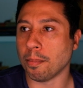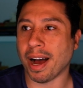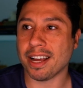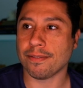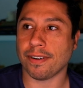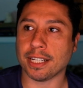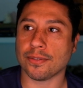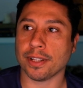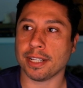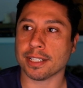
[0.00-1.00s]
My
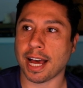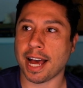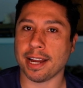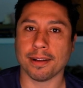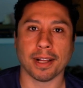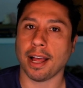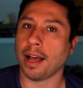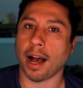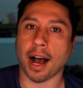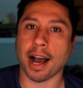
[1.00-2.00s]
advice for this guy
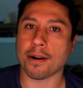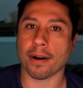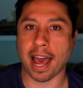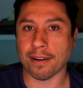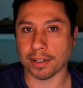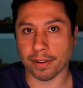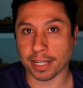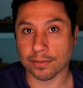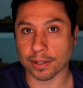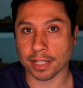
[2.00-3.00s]
I don't have
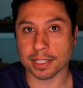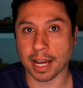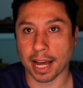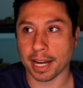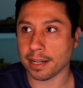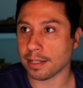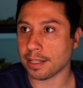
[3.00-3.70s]
advice for this guy.